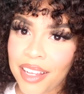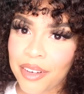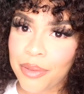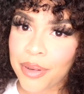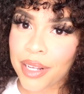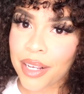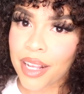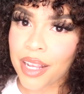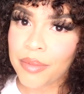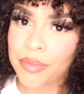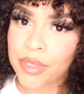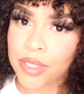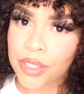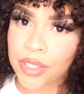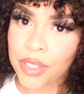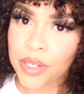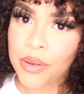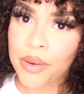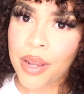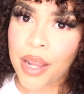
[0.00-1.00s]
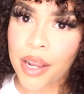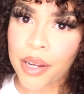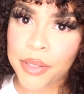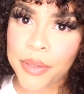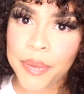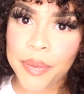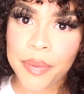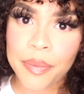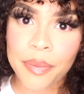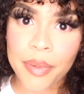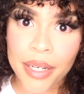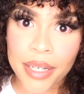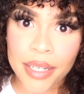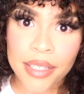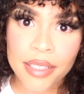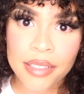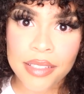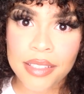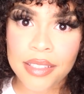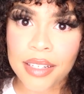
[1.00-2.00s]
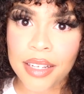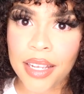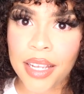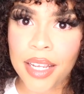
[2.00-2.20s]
And when it comes to how you were raised